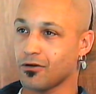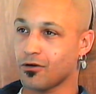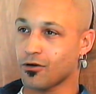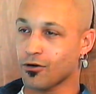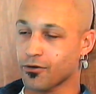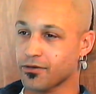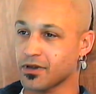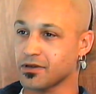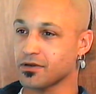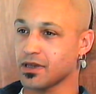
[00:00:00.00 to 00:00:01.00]
all
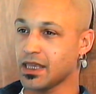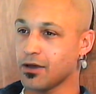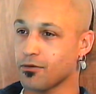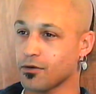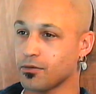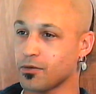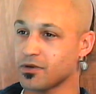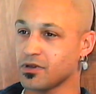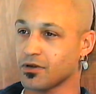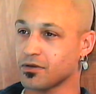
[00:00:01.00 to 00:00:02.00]
things are equal, but
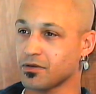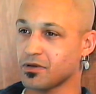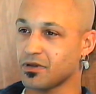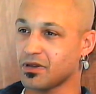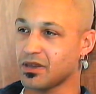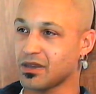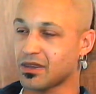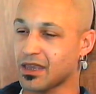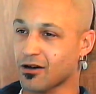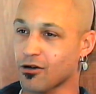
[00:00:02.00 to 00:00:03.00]

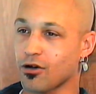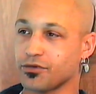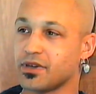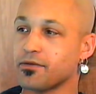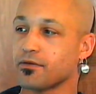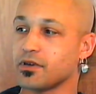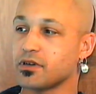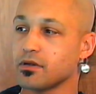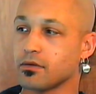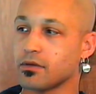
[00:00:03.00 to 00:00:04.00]
they are all different too.